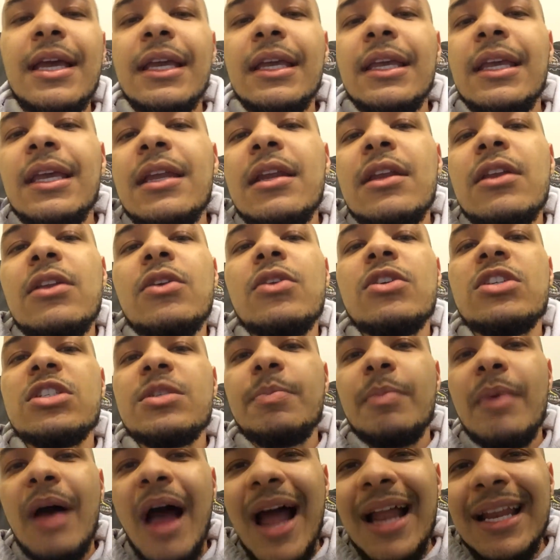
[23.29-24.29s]
Get in your
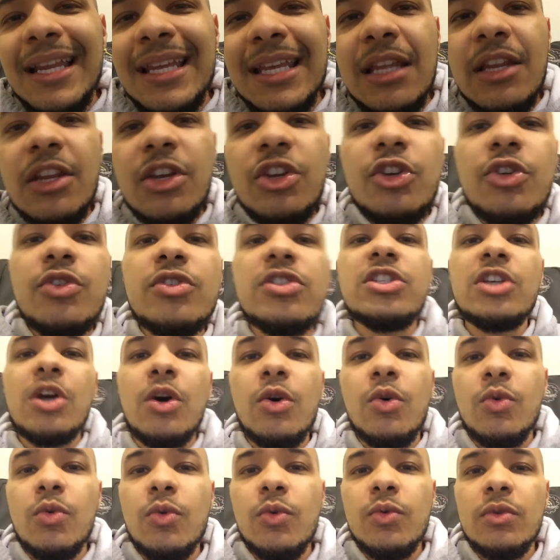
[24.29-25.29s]
spot. Get in your
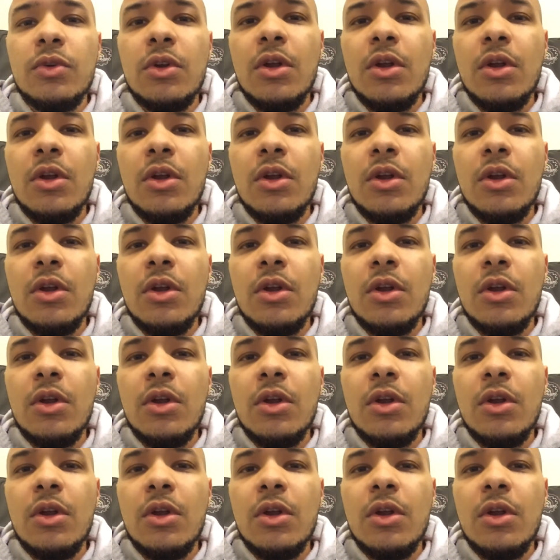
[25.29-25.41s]
zone.